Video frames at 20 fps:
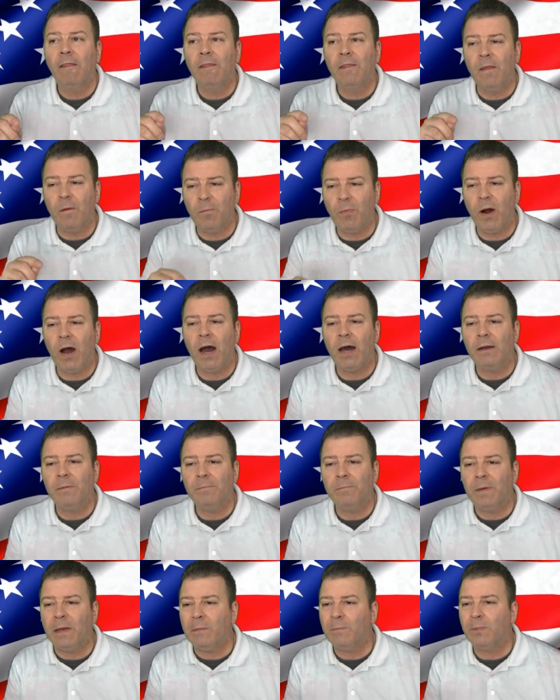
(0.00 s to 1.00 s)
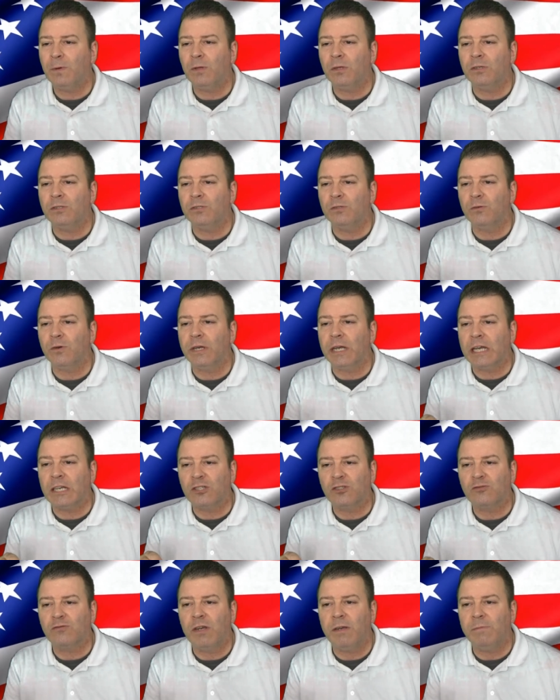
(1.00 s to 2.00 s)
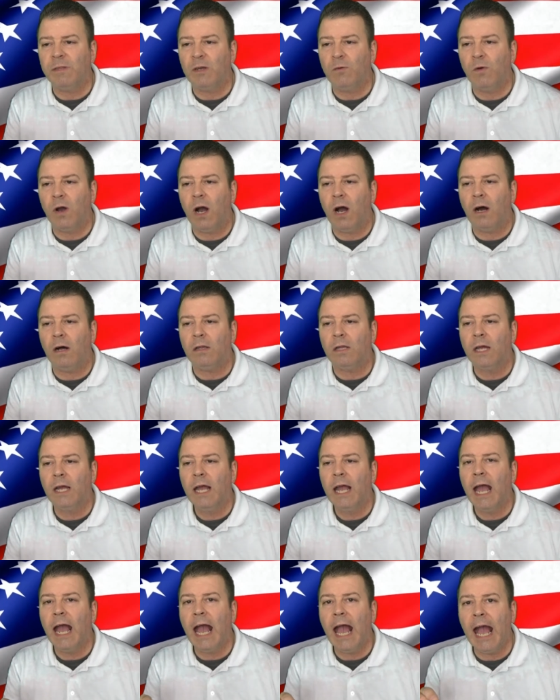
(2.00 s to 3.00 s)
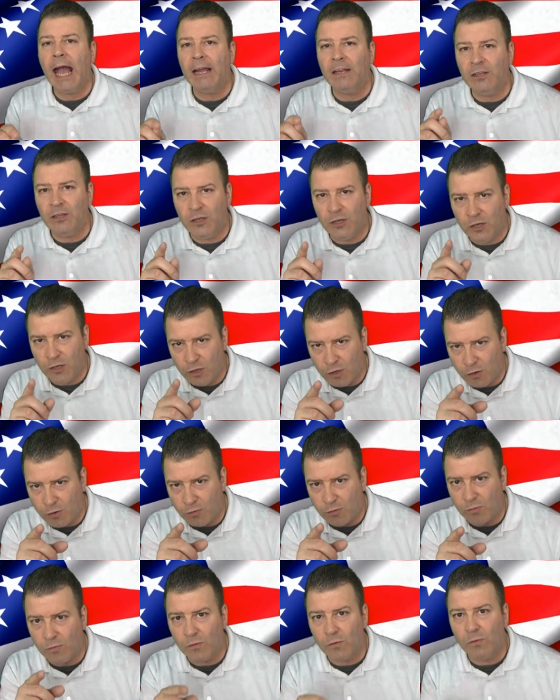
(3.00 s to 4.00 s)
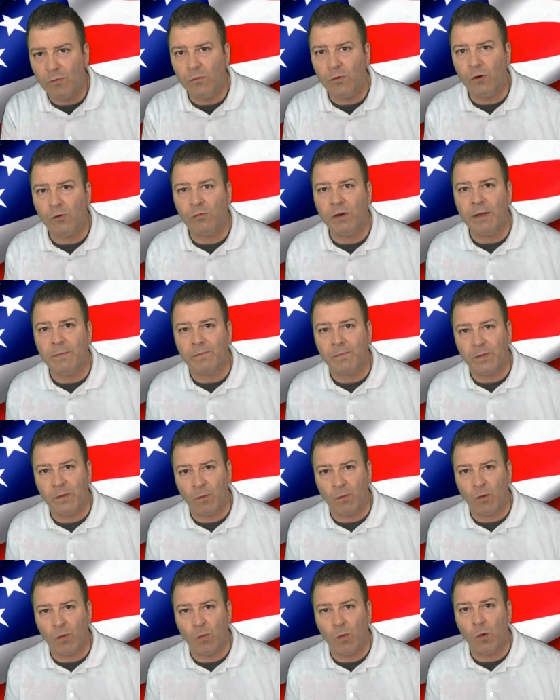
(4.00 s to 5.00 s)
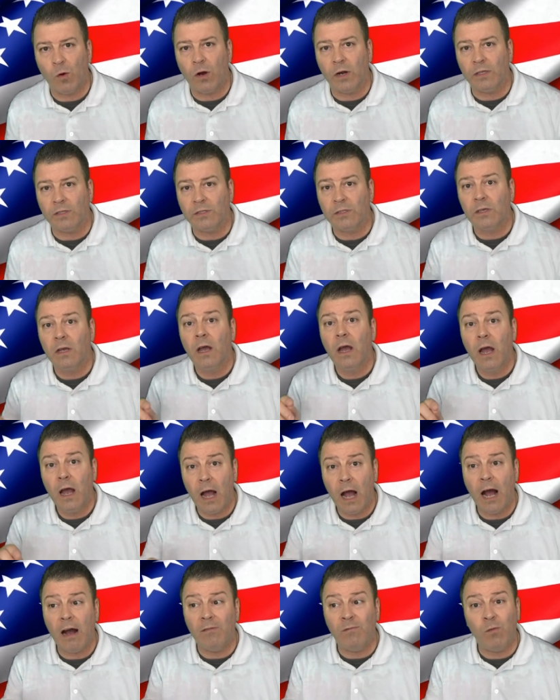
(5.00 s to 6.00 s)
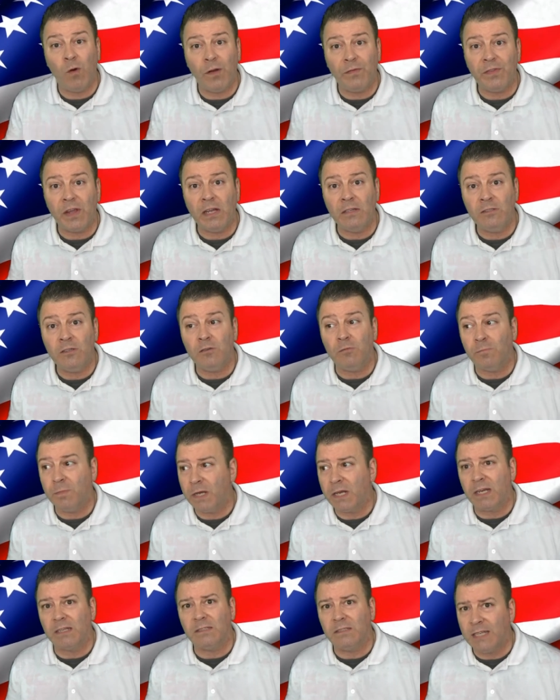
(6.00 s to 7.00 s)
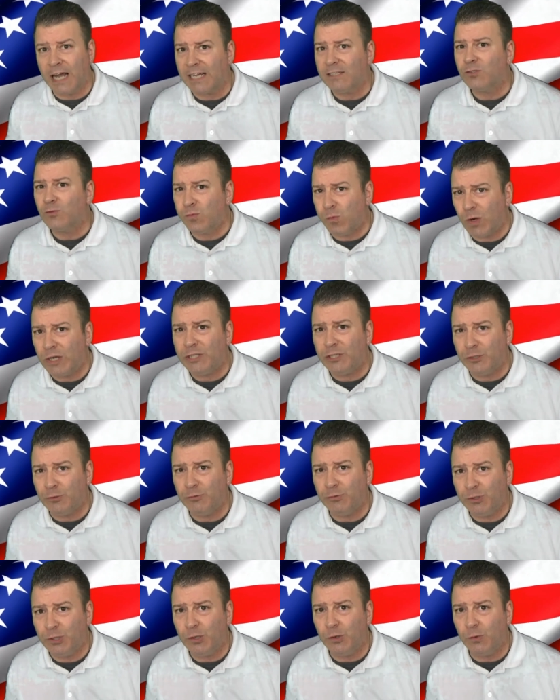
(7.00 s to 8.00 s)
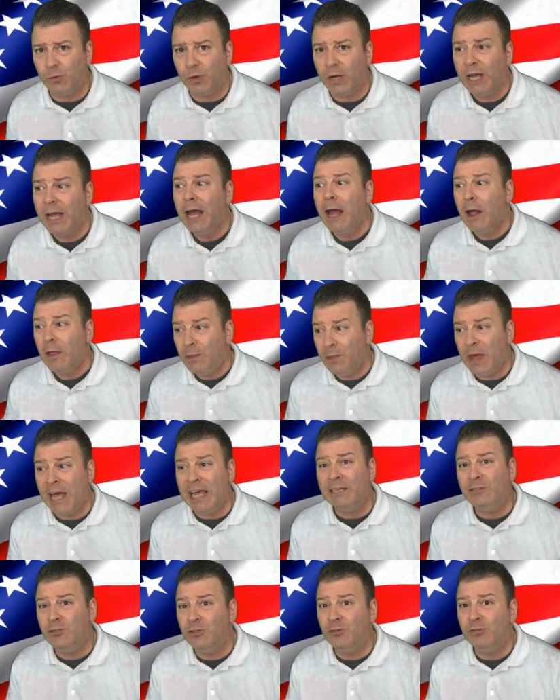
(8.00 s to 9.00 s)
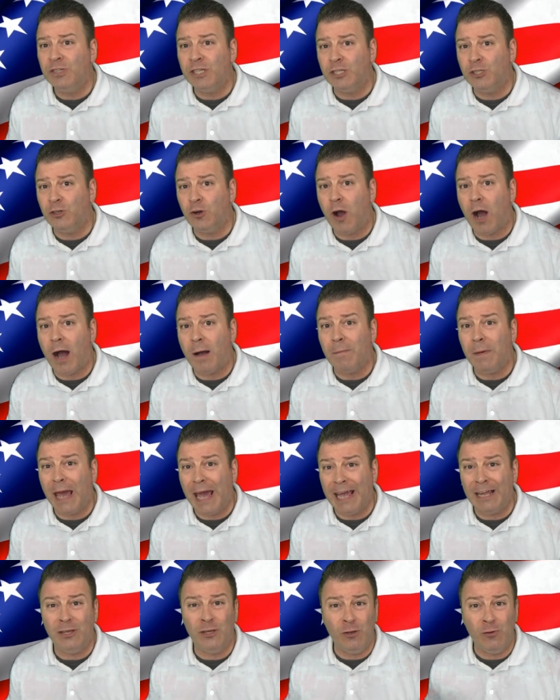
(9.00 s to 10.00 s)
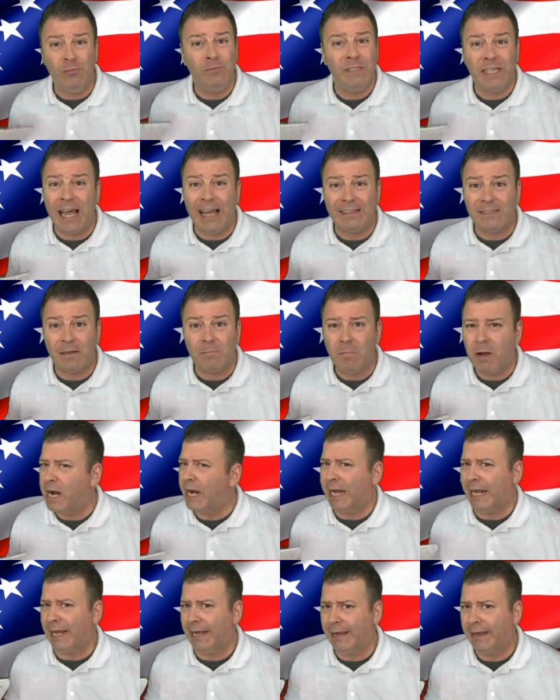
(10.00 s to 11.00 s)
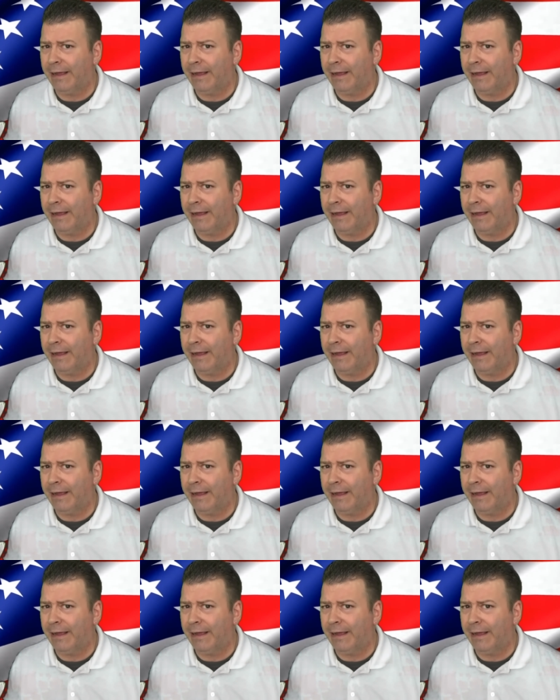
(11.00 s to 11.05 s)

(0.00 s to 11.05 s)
the bottom people are doing extremely well, and you will reap the rewards of what they do, because that's what you do. They do the job, and you take the money.